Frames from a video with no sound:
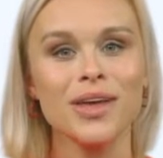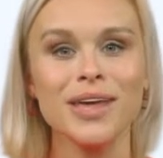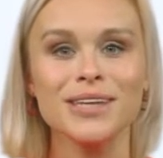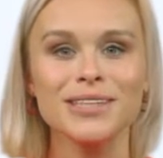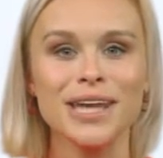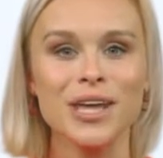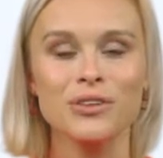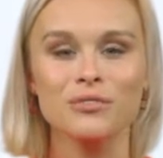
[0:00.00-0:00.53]

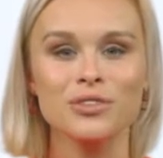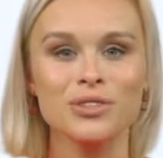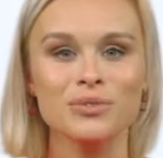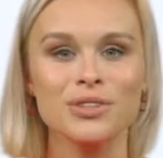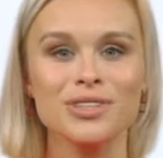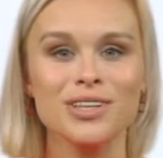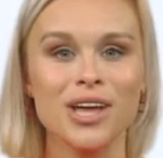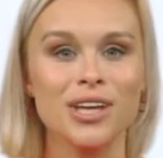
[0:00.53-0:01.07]
Its innovative
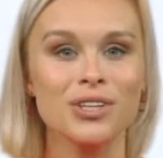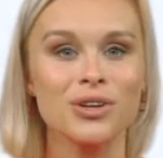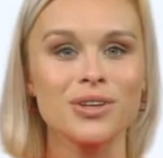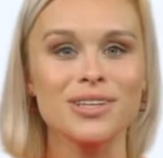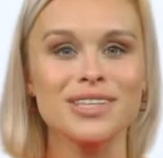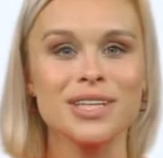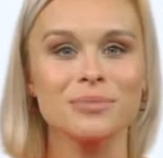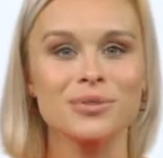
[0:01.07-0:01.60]
design
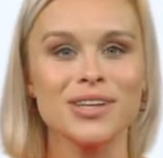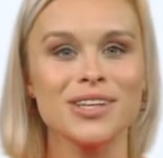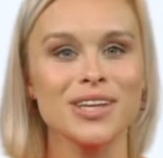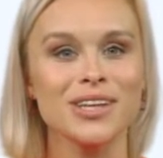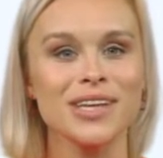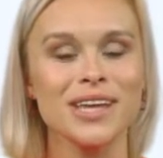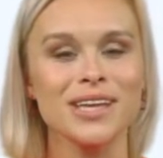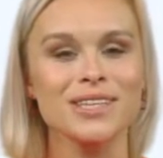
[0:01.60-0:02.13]
concept
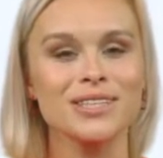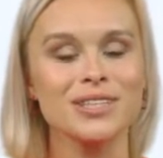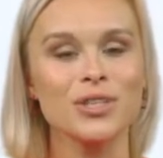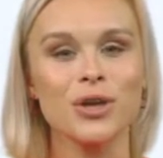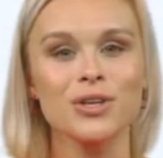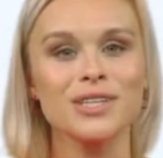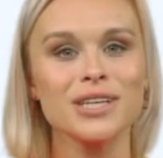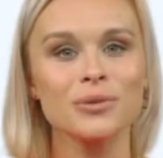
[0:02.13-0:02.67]
eliminates the
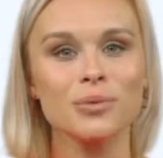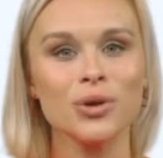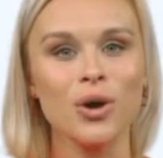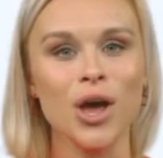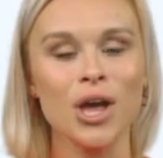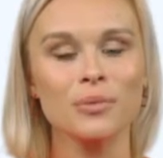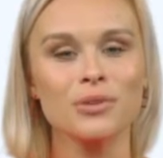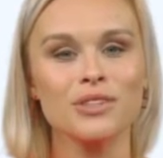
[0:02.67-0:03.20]
costly
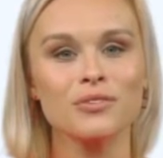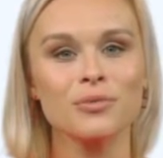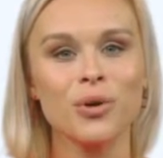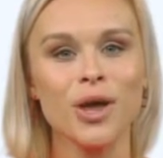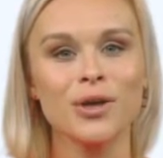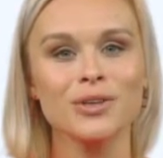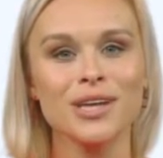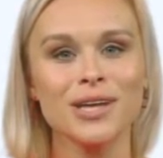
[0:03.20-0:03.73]
requirement of
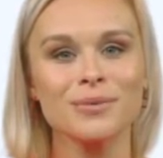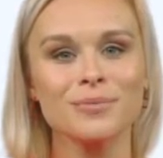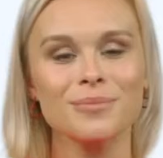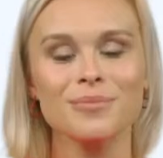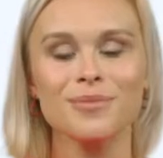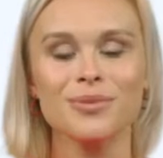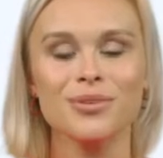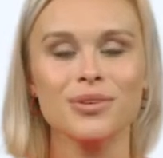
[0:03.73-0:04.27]
welding
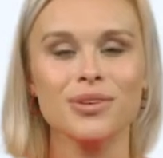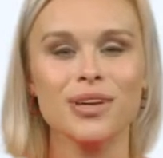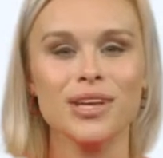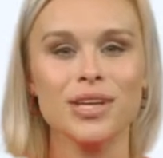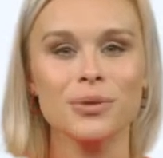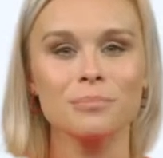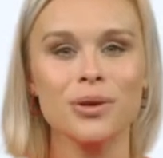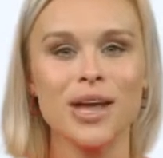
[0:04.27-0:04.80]

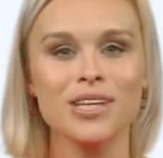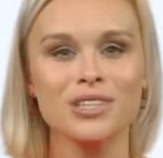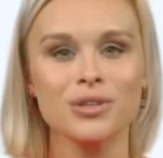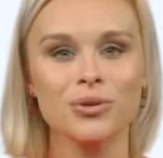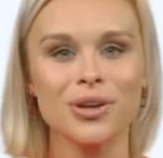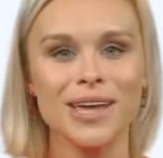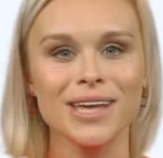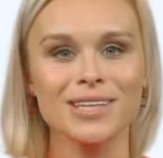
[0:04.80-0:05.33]
and combines
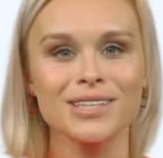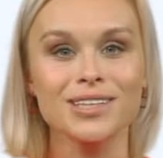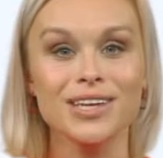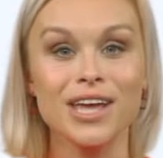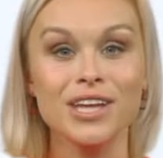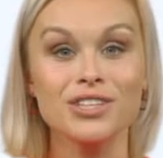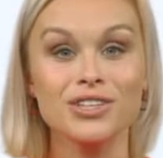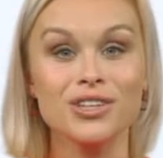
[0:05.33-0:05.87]
quick
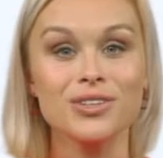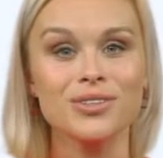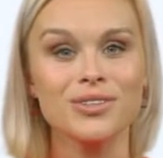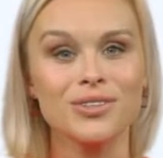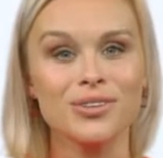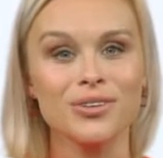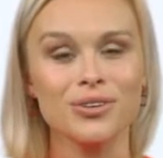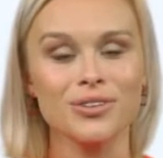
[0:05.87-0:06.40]
installation
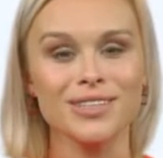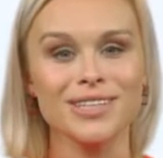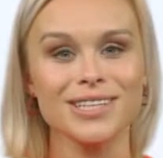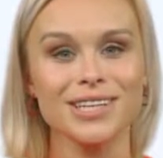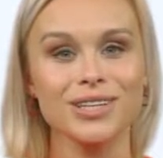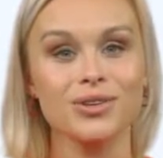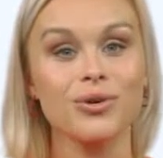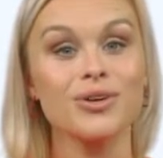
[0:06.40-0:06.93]
with a
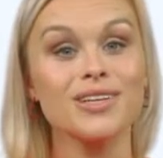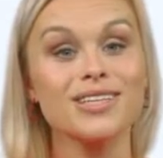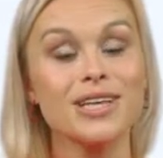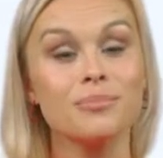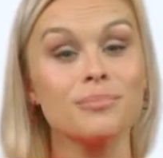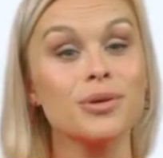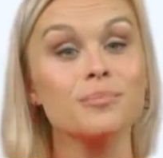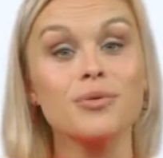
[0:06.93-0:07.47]
single
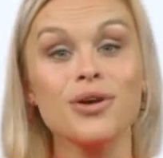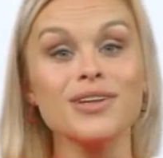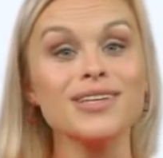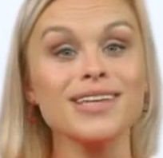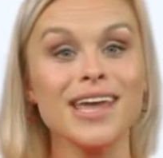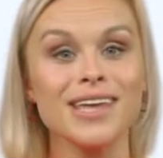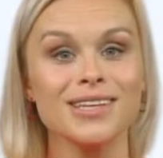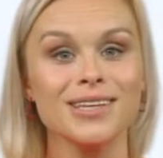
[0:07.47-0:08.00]
assembly
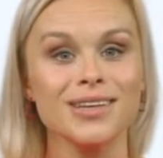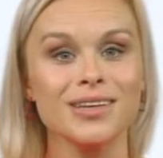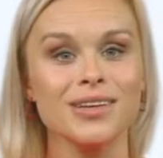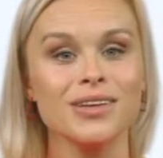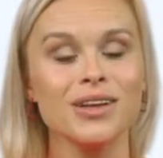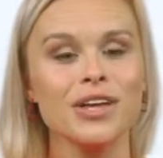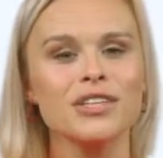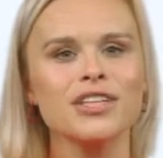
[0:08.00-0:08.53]
process,
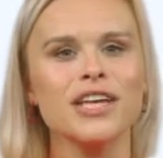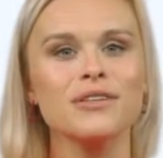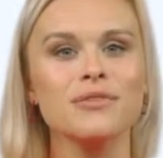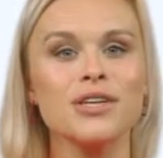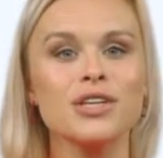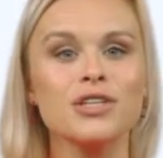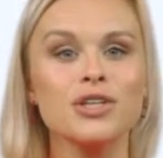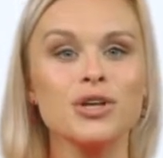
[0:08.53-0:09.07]

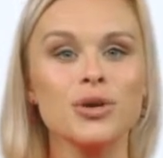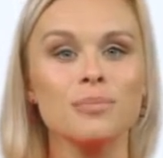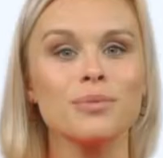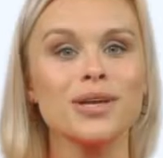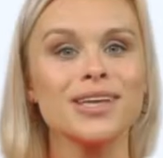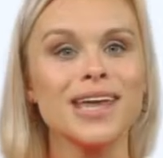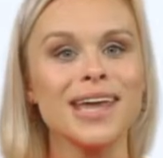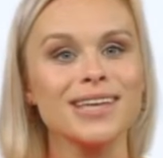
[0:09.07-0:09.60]
achieving a tube
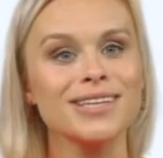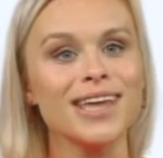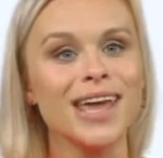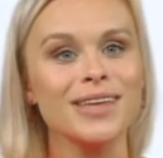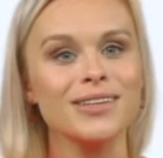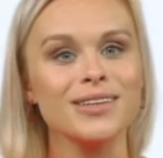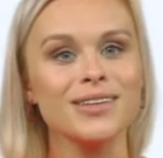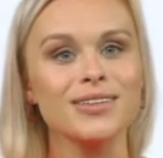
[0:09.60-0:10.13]

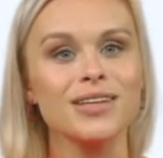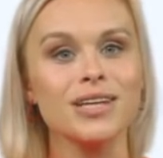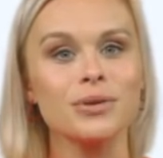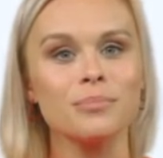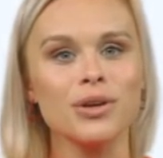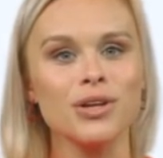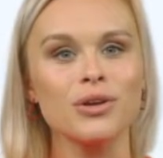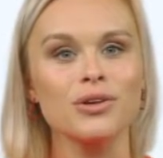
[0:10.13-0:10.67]
connector that
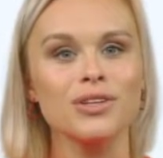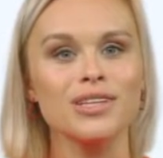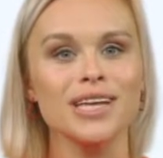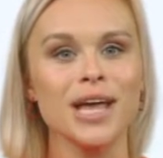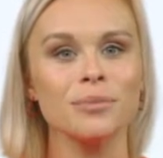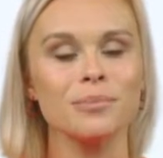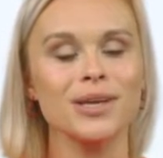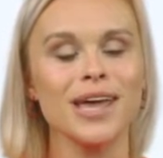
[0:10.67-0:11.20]
can be used in
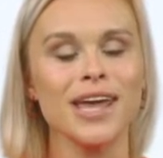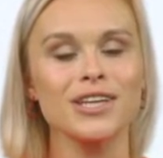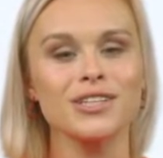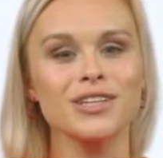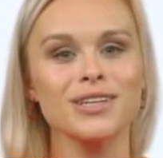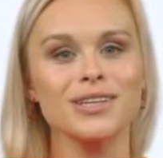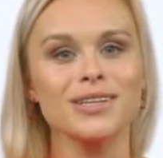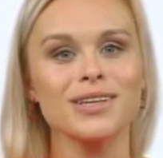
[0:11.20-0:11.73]

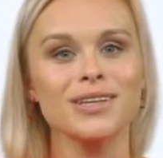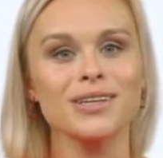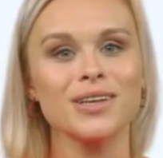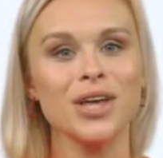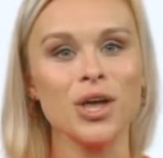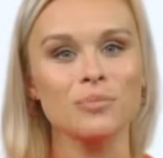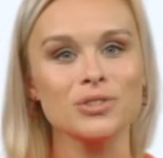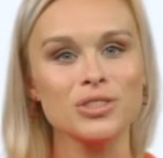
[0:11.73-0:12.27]
applications
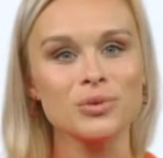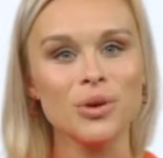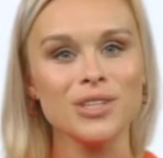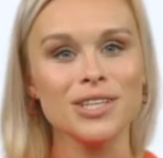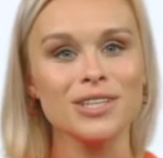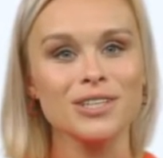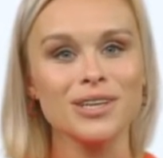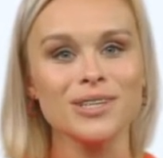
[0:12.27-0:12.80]
up to
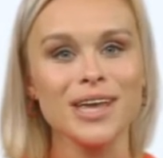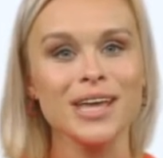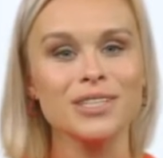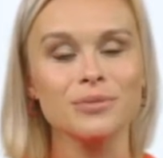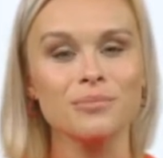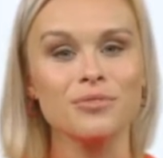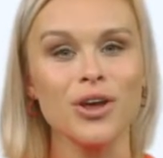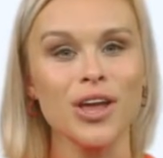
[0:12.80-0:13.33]

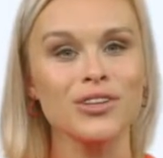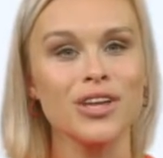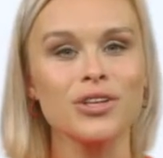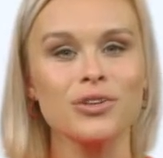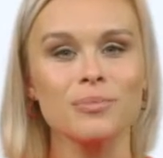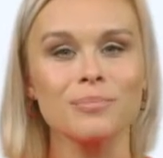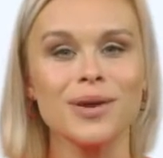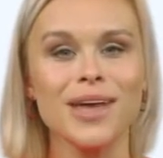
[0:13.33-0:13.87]

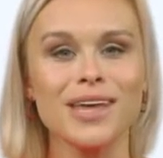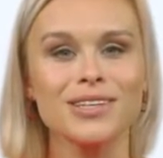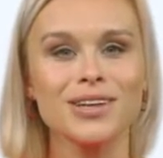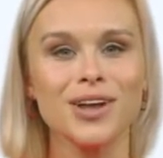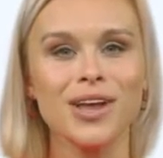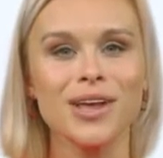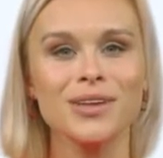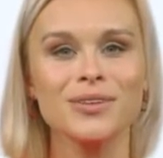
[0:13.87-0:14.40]
22,500
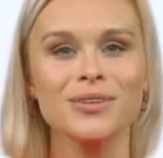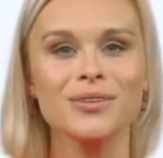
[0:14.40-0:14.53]
psi